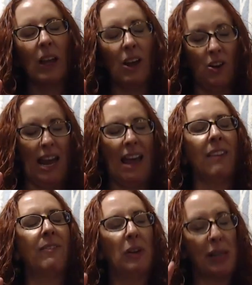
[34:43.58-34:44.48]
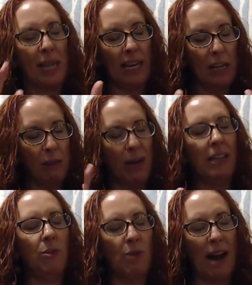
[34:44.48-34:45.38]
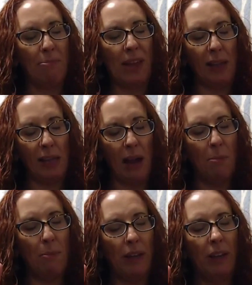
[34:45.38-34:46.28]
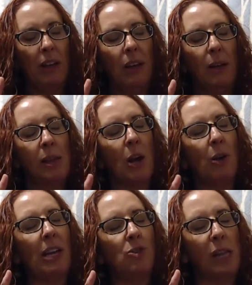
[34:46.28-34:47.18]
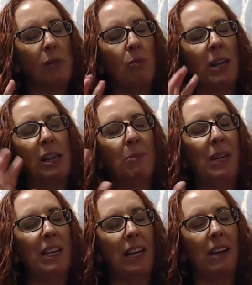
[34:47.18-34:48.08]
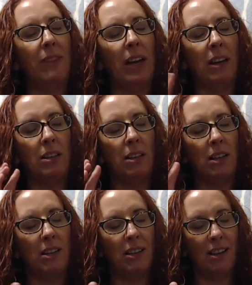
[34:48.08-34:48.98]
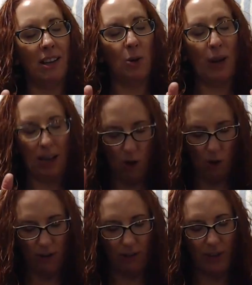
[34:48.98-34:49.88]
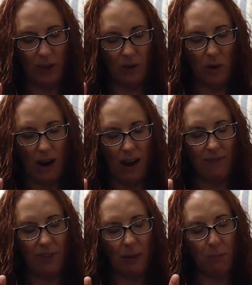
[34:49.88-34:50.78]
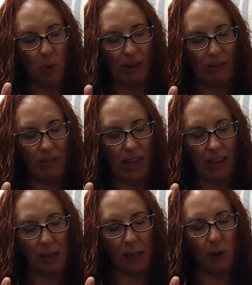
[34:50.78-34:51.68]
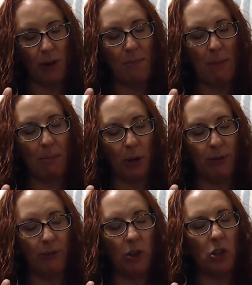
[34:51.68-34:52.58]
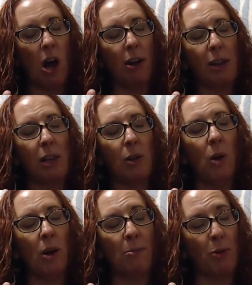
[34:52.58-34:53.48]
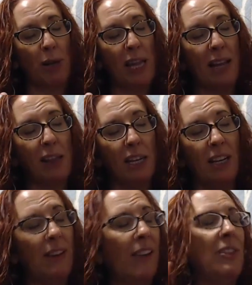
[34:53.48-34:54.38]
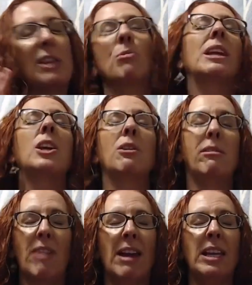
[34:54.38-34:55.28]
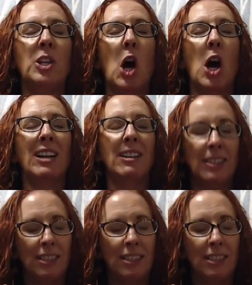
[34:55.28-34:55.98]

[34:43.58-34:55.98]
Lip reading: Okay, it feels like he's ready to wrap things up. So he just wants me to give a quick overview of the important things to remember for dogs who are more sensitive. And this really goes for any dog.